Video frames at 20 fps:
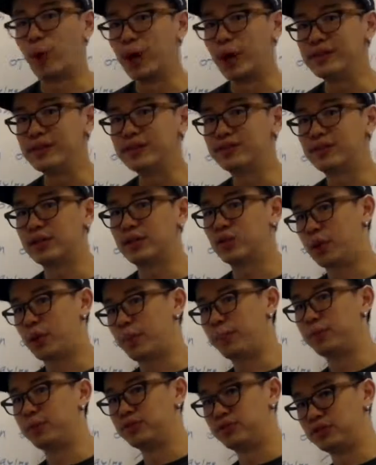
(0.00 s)
ways that you
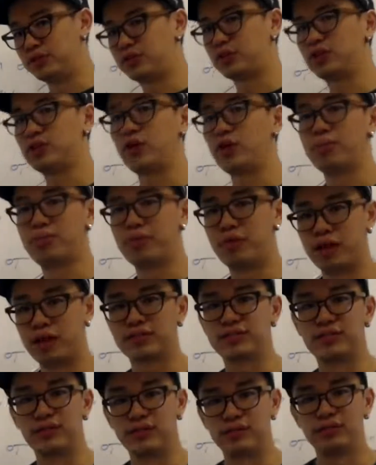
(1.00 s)
can position your product,
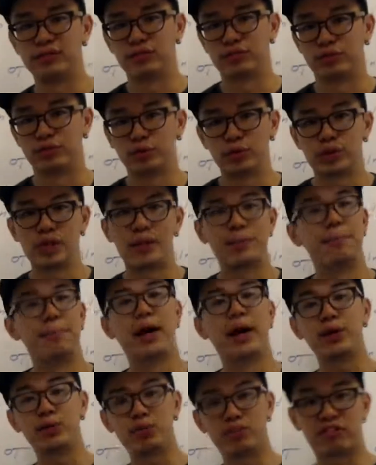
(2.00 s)
service, or solution? It
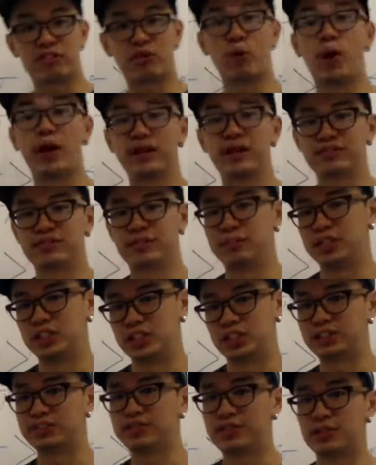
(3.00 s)
might require some
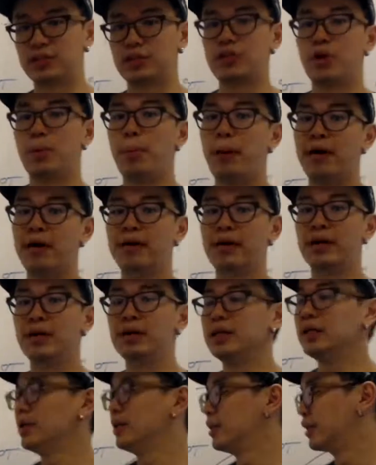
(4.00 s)
adjusting on your part
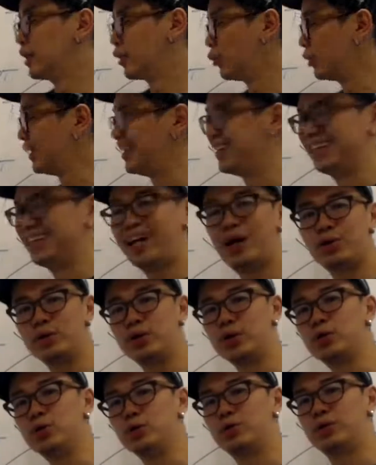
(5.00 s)
that will
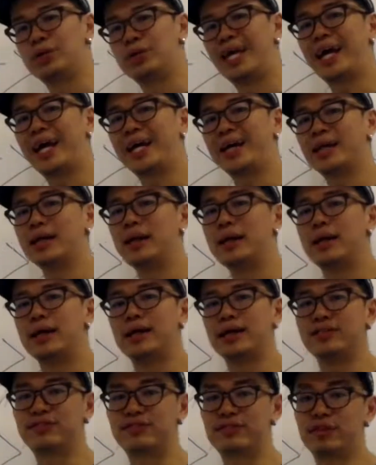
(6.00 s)
allow you to get,
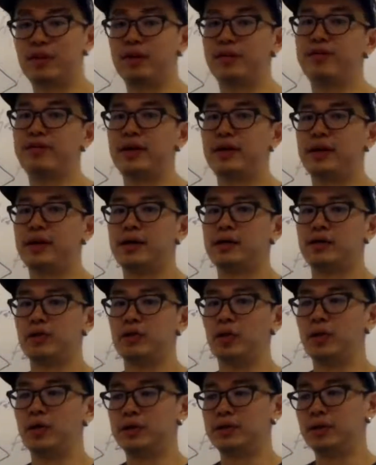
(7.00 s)
instead of
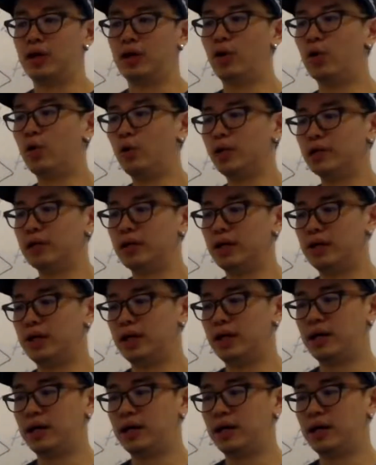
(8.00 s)
the whole